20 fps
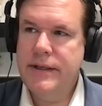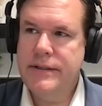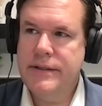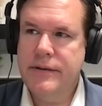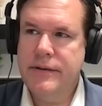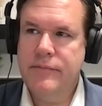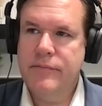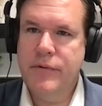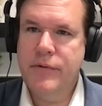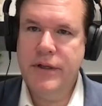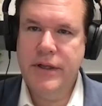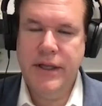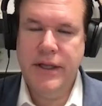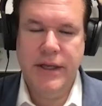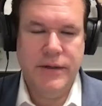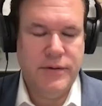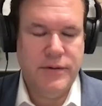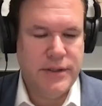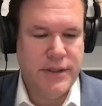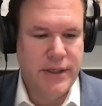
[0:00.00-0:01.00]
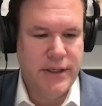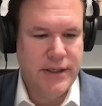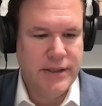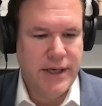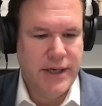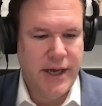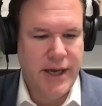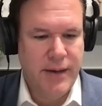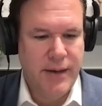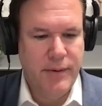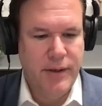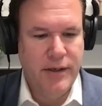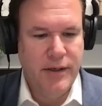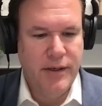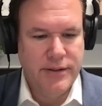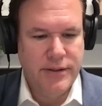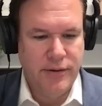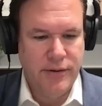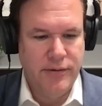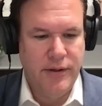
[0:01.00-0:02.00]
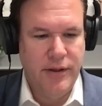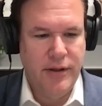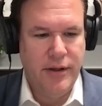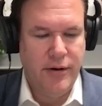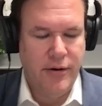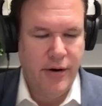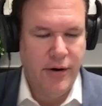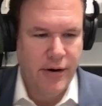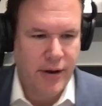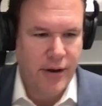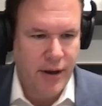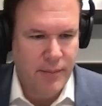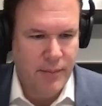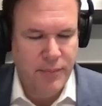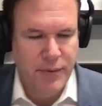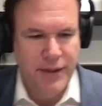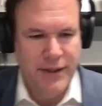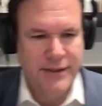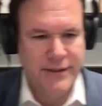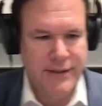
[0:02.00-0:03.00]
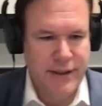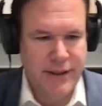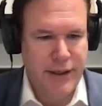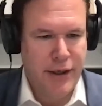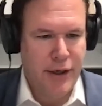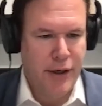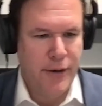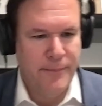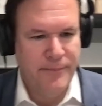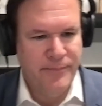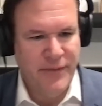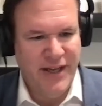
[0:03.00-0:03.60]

it's a really interesting time and certainly there are companies that are